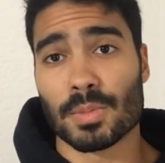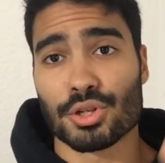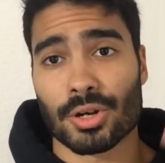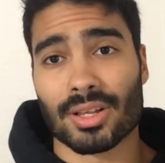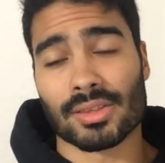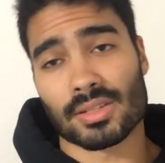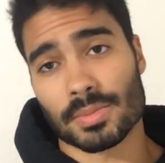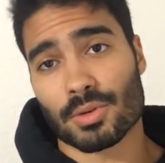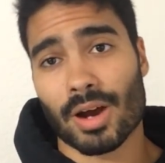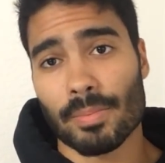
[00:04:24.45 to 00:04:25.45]
be sure to click the
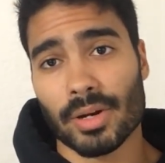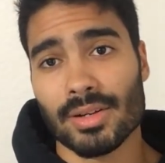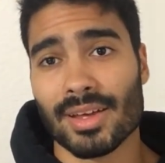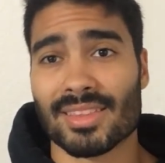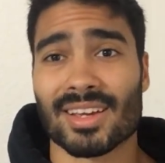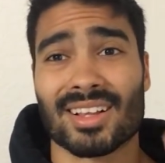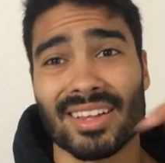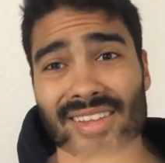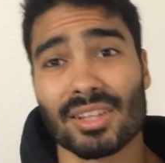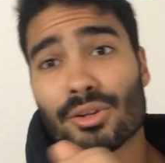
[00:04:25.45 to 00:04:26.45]
subscribe button and then
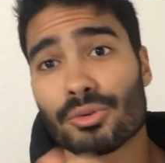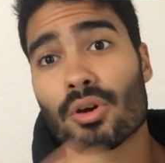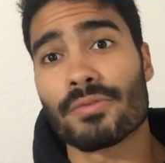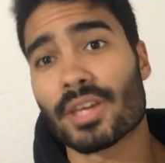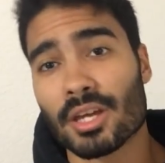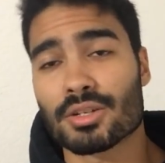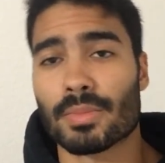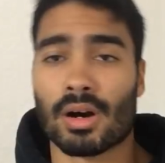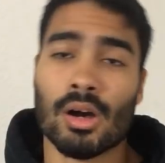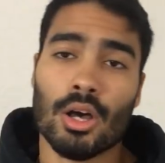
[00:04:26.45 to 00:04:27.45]
click the little
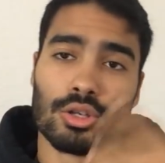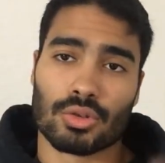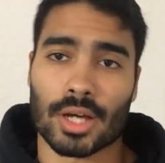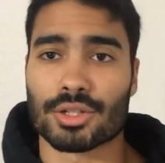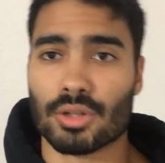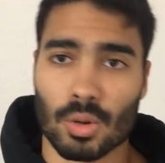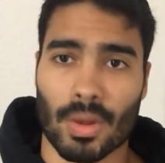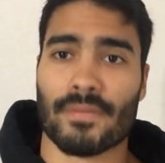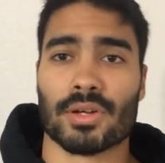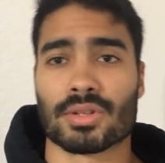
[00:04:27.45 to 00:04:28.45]
notification bell so you actually know when
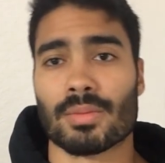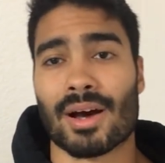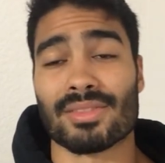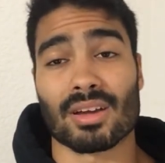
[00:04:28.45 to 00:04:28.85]
my videos come out.